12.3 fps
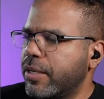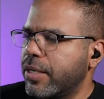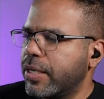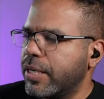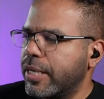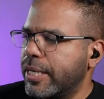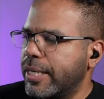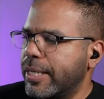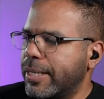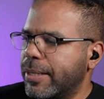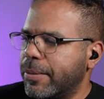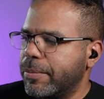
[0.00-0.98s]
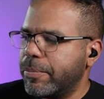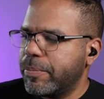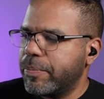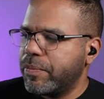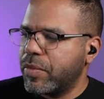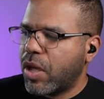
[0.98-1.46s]

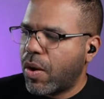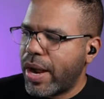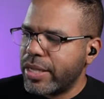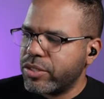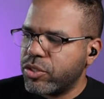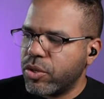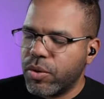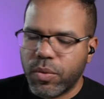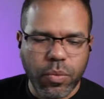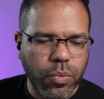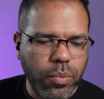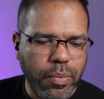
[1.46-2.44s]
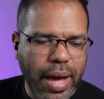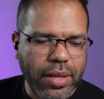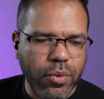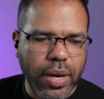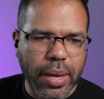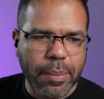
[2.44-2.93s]
All right. So, by the
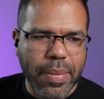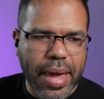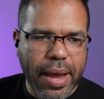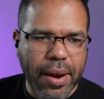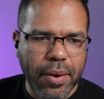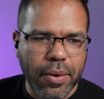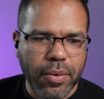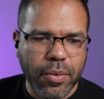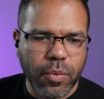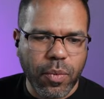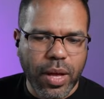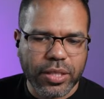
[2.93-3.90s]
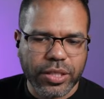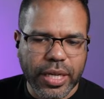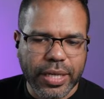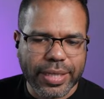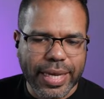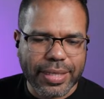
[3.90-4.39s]
way, Bear, while
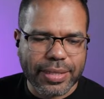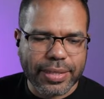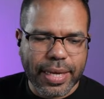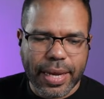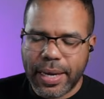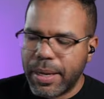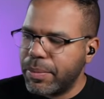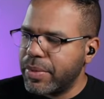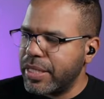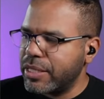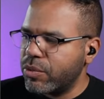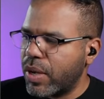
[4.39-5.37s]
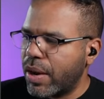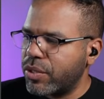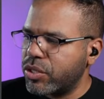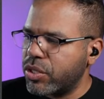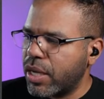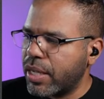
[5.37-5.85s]
Jane gets set up, this is what I
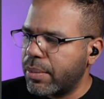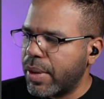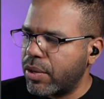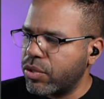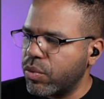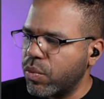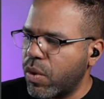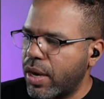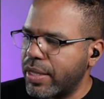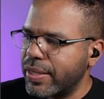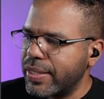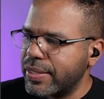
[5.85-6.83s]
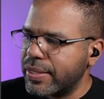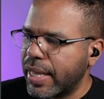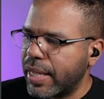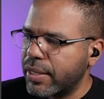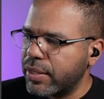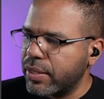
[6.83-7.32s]
was talking about. You wanted this
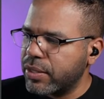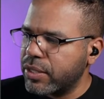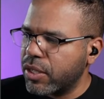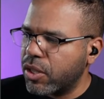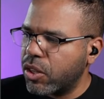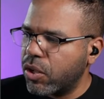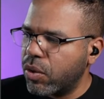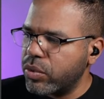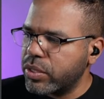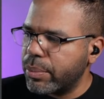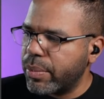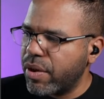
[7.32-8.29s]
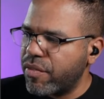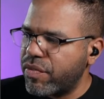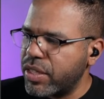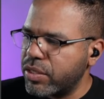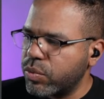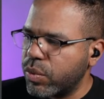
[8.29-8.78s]
candle to close above
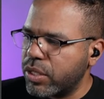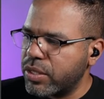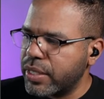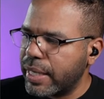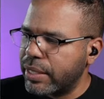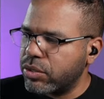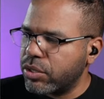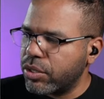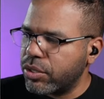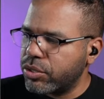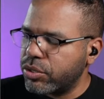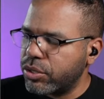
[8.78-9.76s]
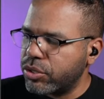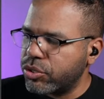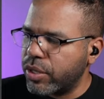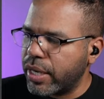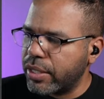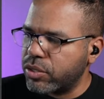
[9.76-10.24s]
this one to enter your
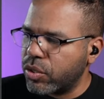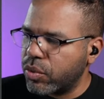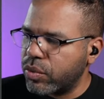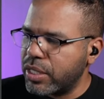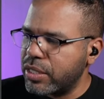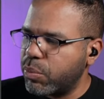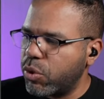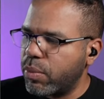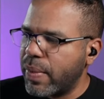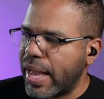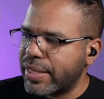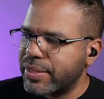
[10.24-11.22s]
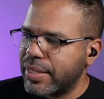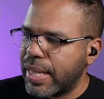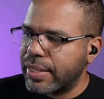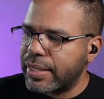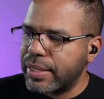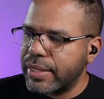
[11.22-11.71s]
trade. So this pullback is
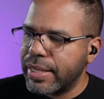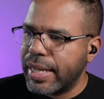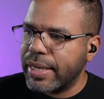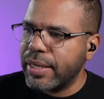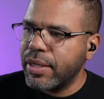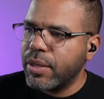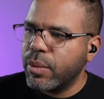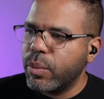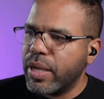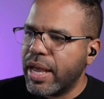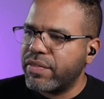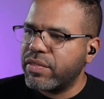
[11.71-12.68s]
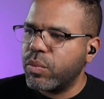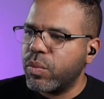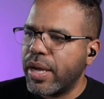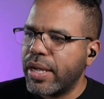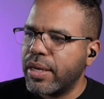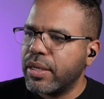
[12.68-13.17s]
not done yet. We have to
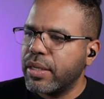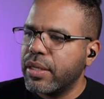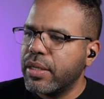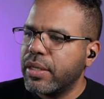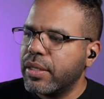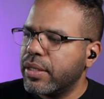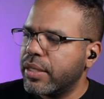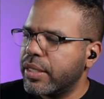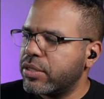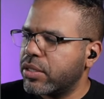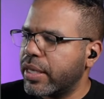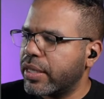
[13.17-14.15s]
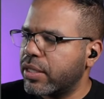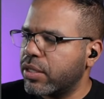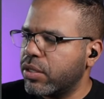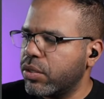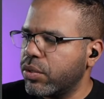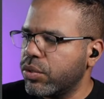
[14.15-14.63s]
wait. Let's look at the
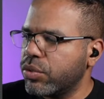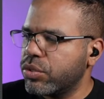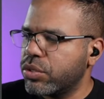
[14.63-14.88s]
Qs.